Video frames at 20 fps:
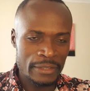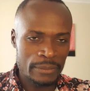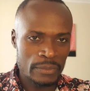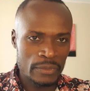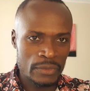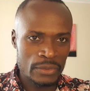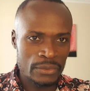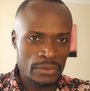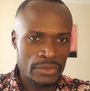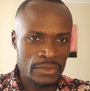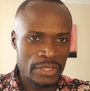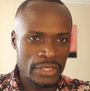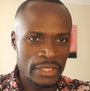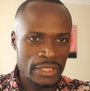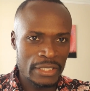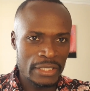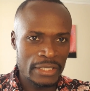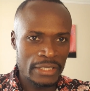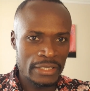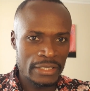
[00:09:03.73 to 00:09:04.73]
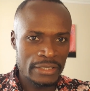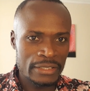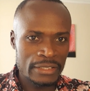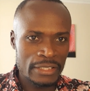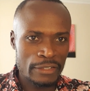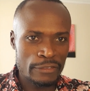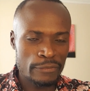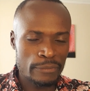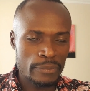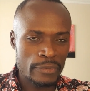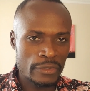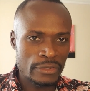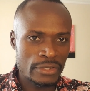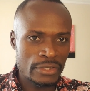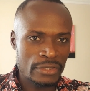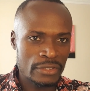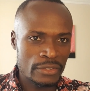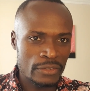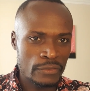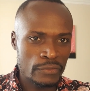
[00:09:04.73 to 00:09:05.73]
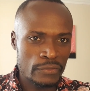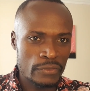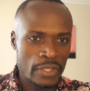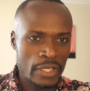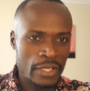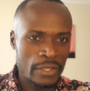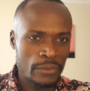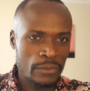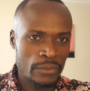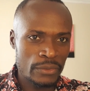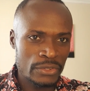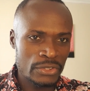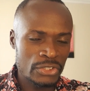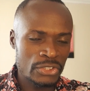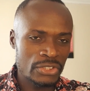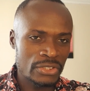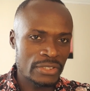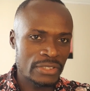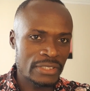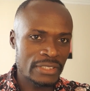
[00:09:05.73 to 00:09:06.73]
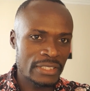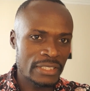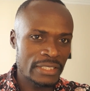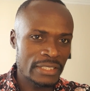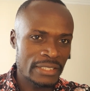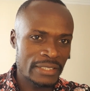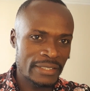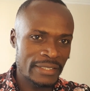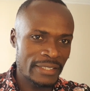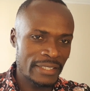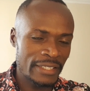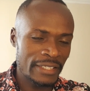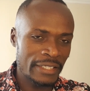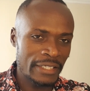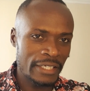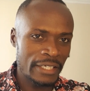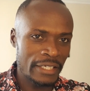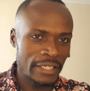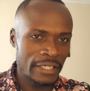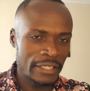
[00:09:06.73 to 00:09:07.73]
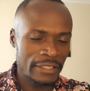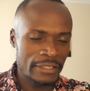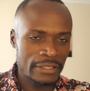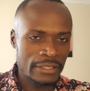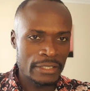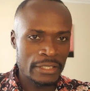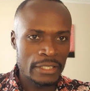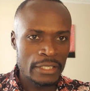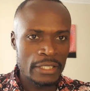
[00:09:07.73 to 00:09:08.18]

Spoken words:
them through the tough process of questions and thinking